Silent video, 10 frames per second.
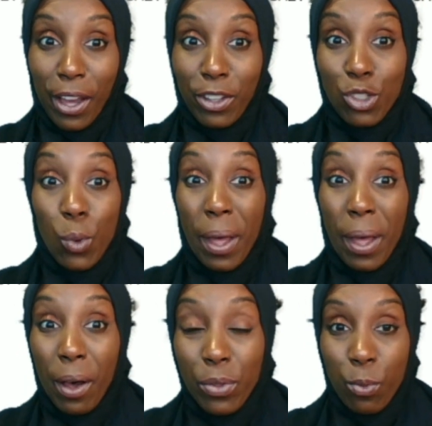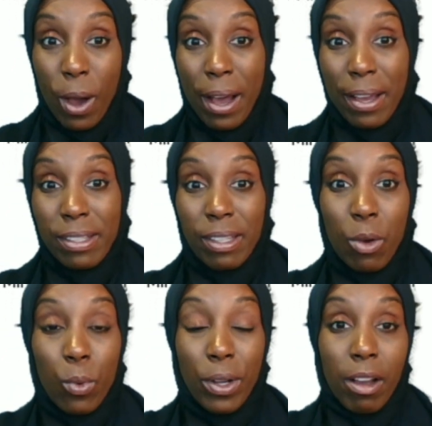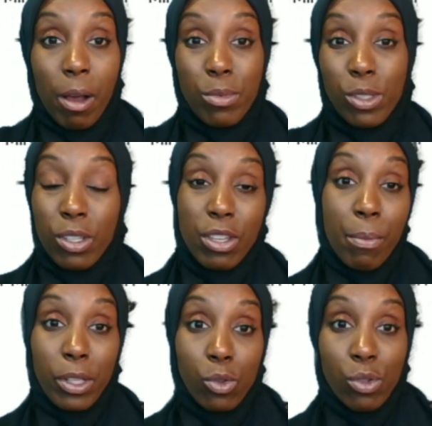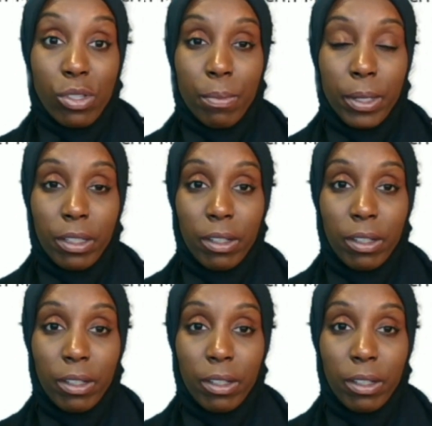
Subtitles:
health-wise and when it comes to your mental stability.